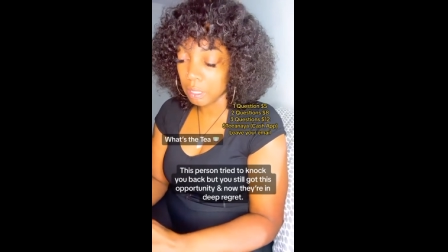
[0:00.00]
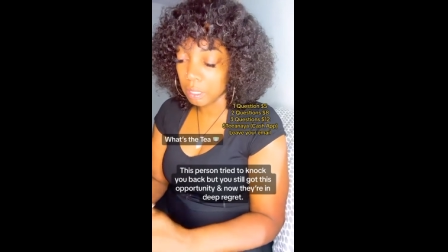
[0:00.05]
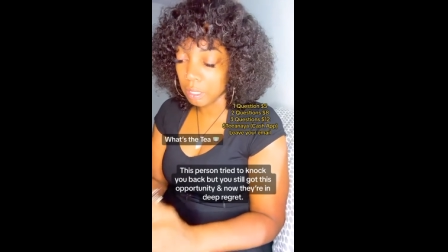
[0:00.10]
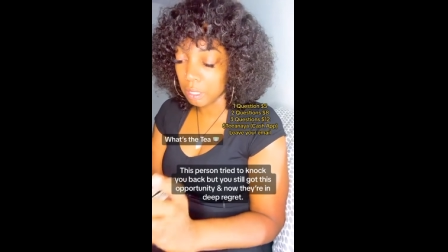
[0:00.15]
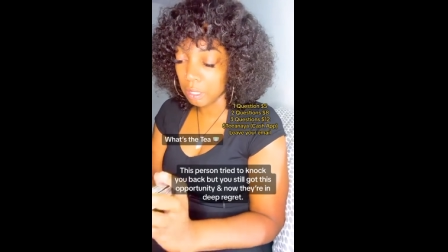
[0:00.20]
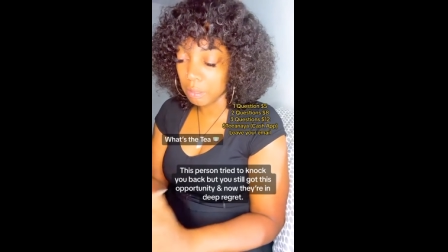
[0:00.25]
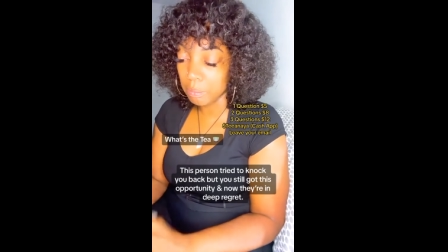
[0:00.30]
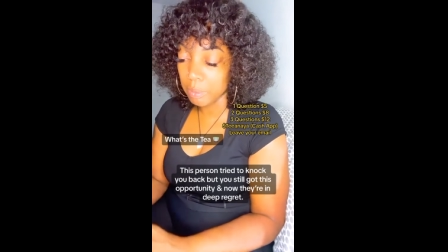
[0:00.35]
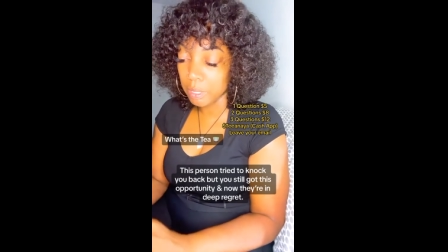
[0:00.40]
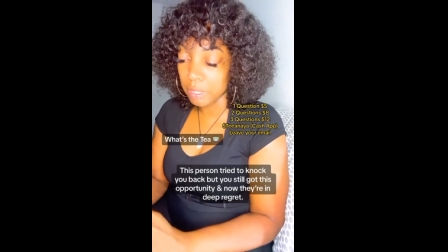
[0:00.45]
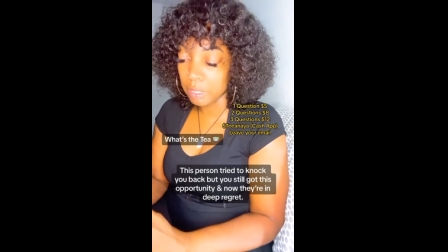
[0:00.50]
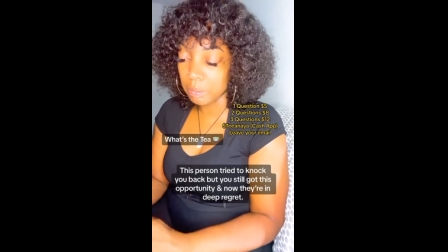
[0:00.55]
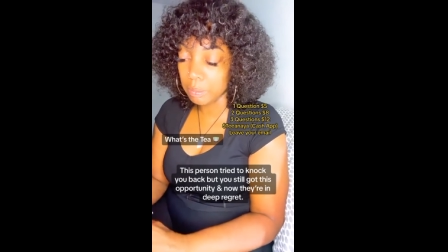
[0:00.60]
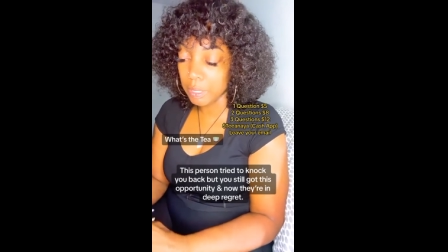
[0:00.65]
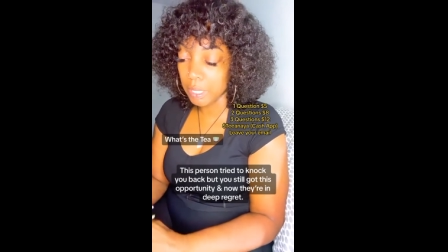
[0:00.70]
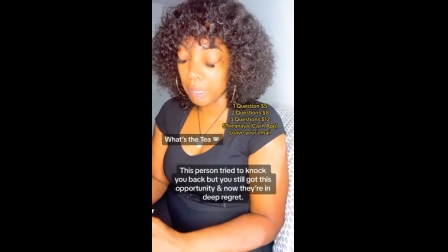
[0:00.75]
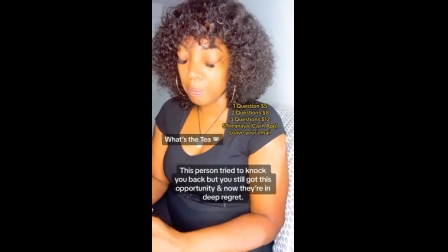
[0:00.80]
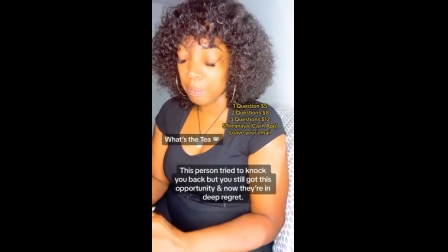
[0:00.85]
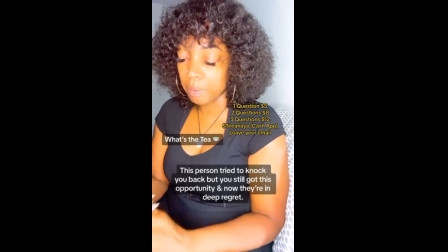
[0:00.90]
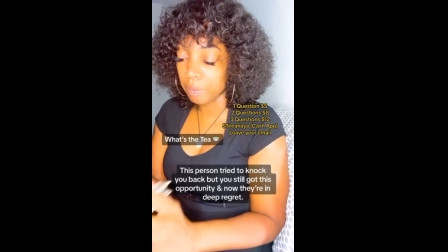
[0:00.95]
Could have been some
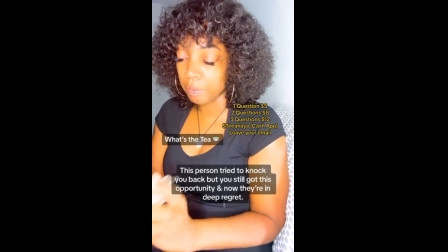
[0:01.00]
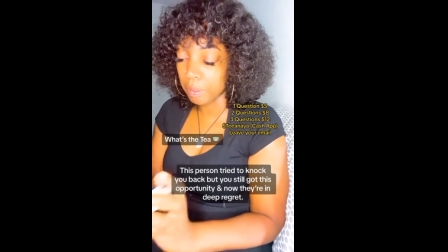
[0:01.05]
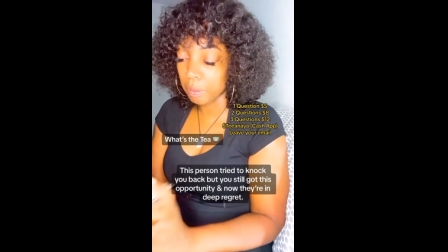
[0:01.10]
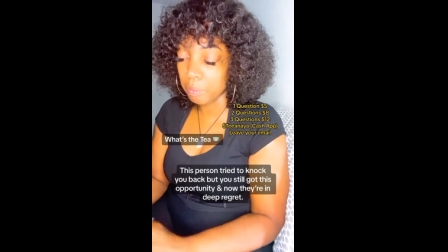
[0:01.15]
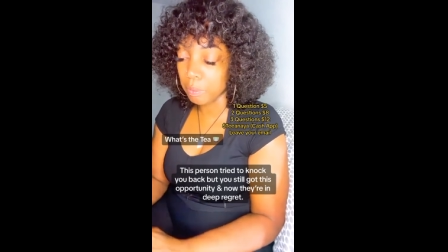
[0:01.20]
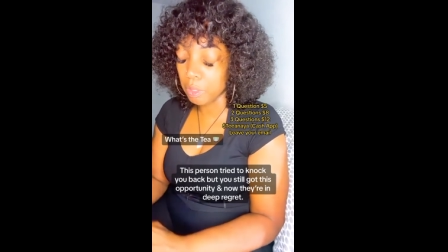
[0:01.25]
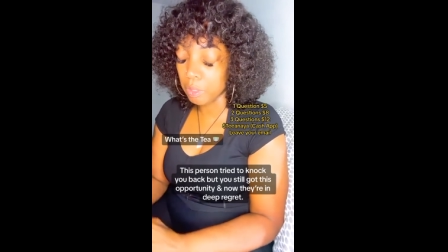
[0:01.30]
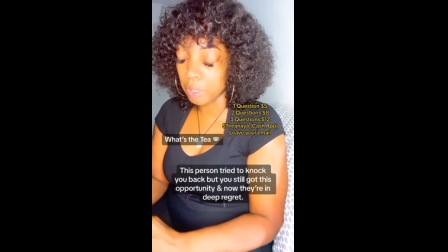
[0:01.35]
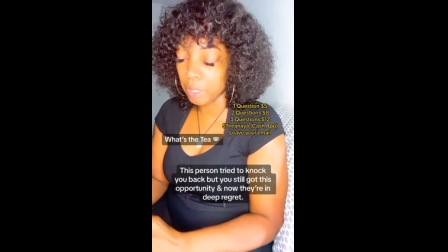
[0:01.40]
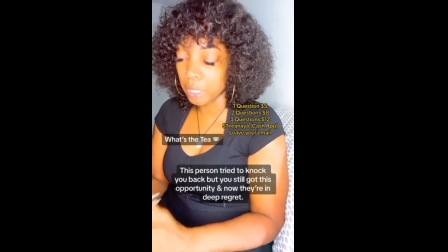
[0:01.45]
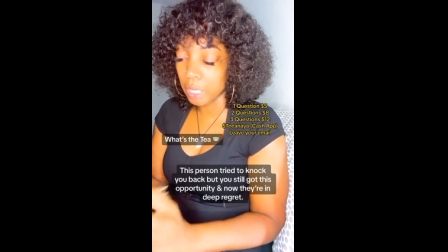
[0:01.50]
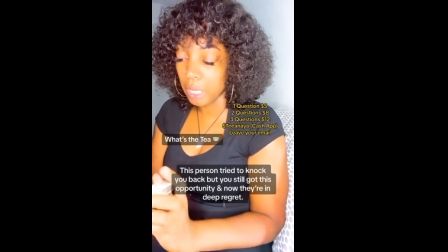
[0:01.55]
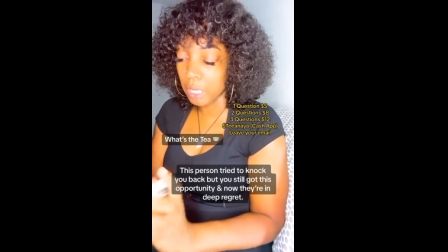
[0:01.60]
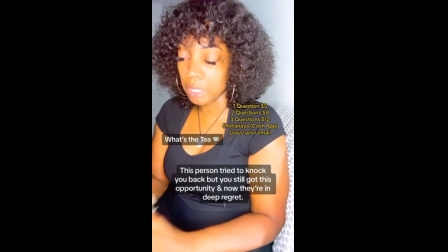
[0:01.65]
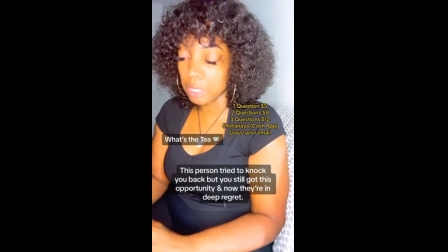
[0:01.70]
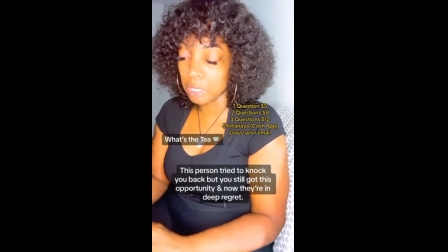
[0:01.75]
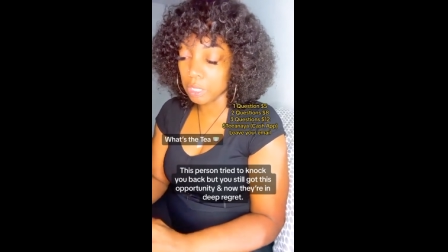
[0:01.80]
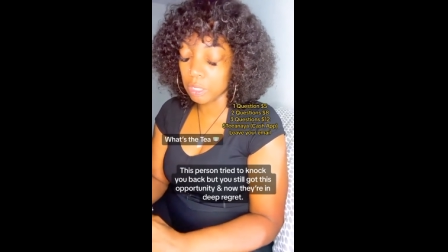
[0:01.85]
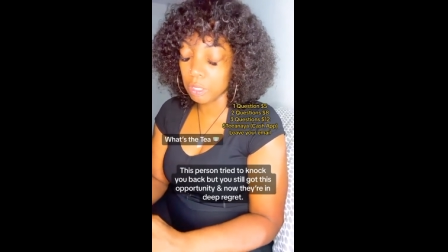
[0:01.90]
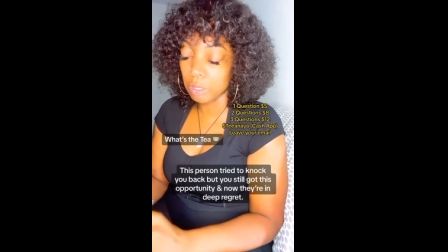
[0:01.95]
type of
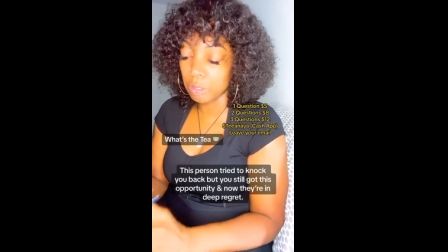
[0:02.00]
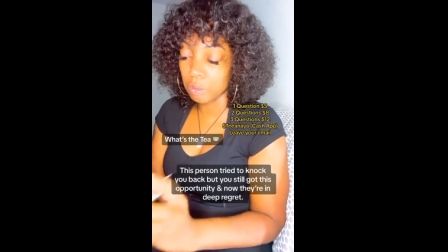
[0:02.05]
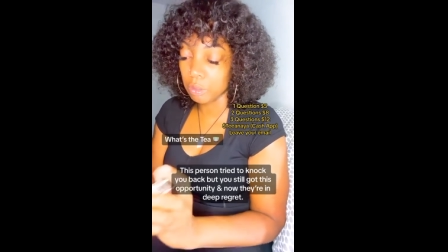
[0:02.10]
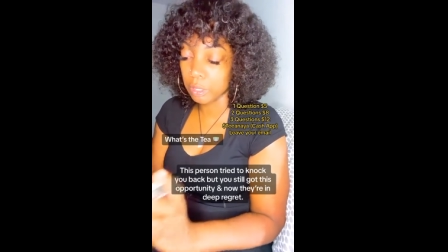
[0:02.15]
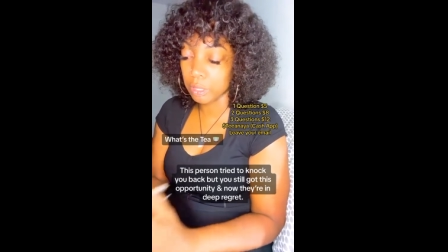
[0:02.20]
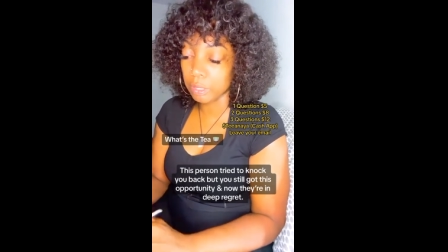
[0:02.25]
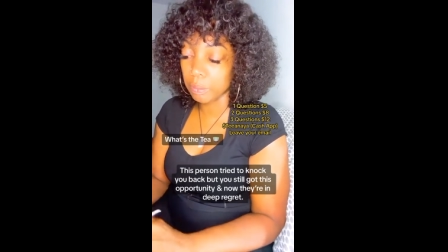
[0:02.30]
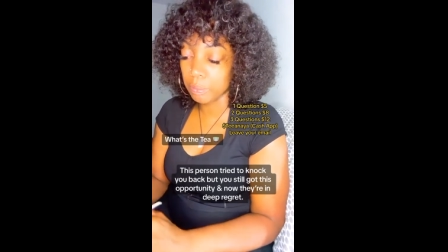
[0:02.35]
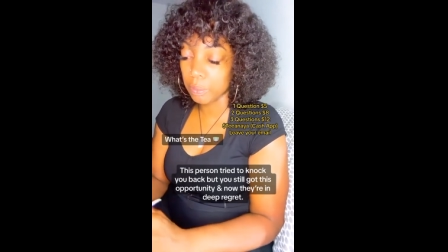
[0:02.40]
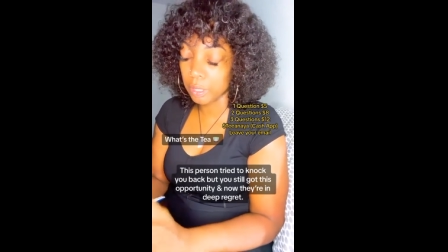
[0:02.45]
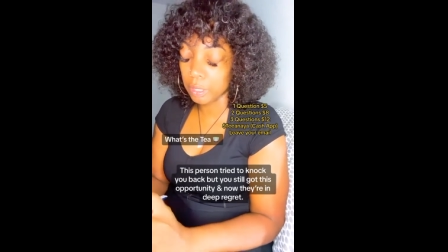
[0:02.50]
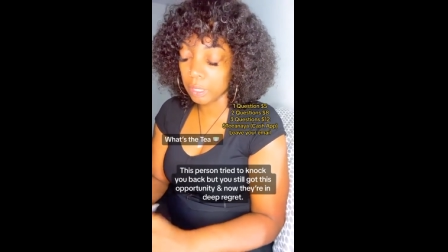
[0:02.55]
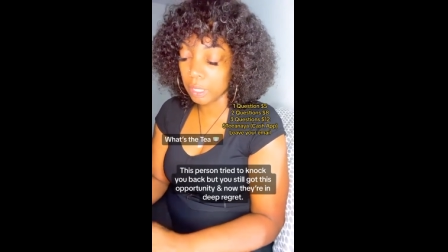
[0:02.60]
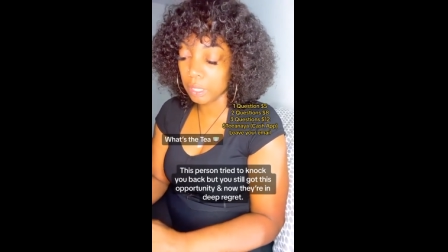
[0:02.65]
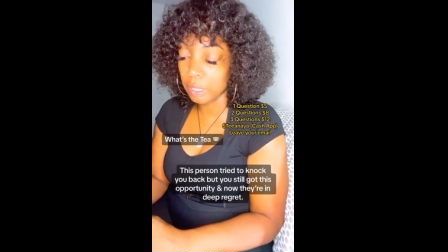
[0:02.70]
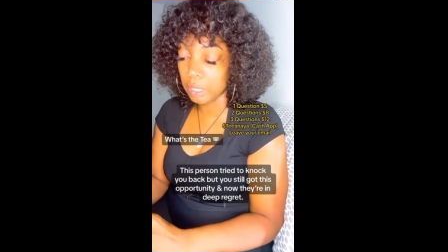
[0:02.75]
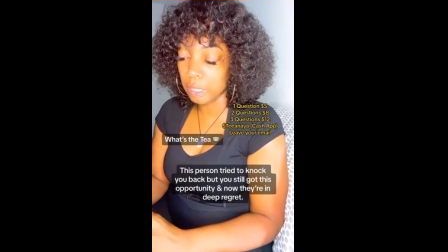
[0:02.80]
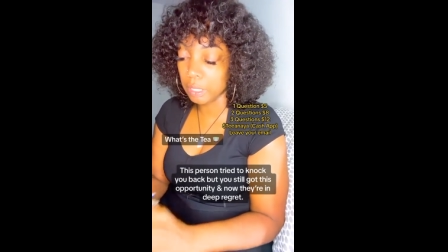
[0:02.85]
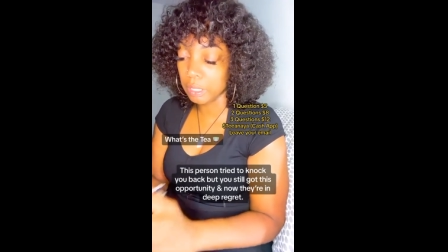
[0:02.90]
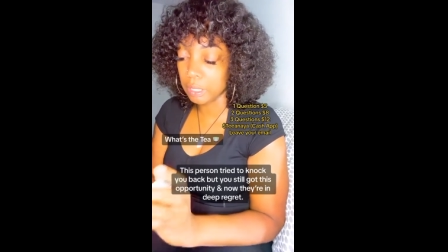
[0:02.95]
communication, or something
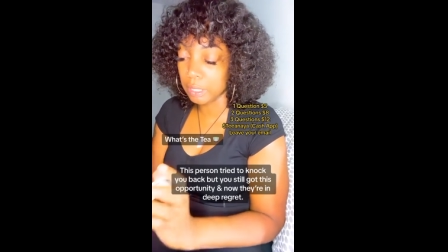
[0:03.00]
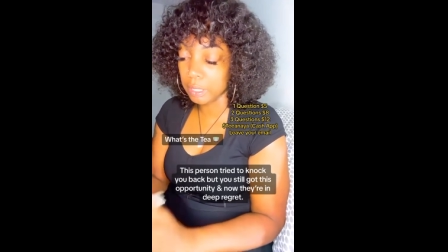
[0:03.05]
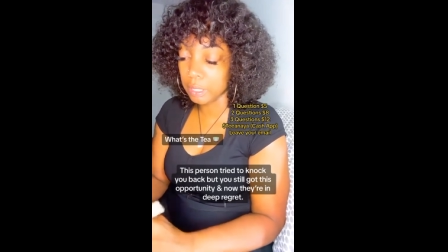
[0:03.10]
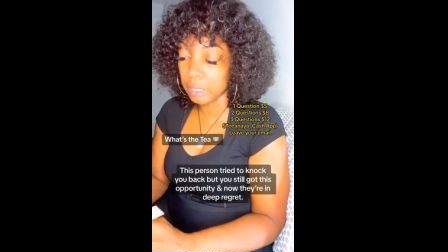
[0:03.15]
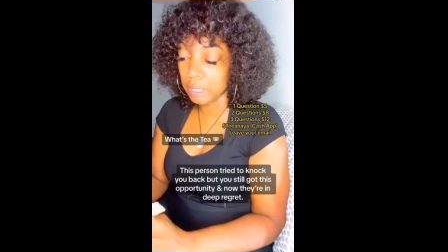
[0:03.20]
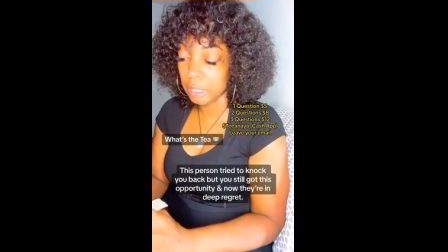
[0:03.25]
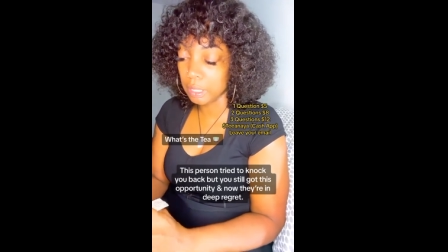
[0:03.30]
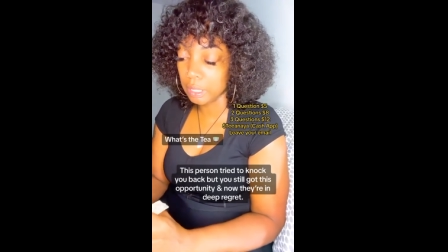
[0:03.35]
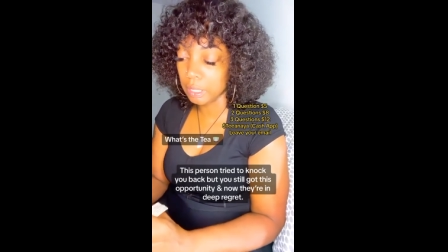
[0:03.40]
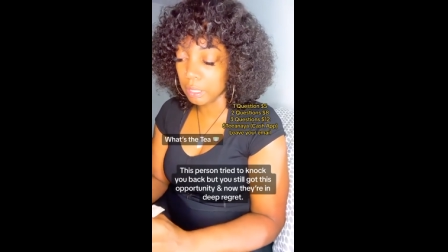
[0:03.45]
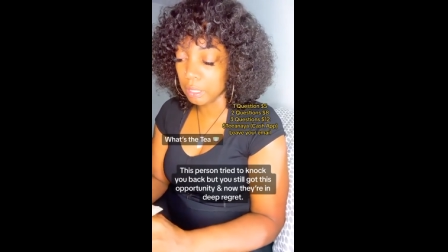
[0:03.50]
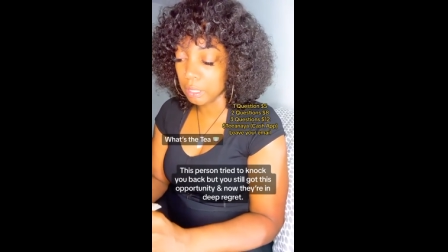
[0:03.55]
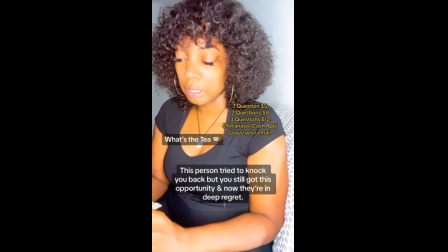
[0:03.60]
that they seen.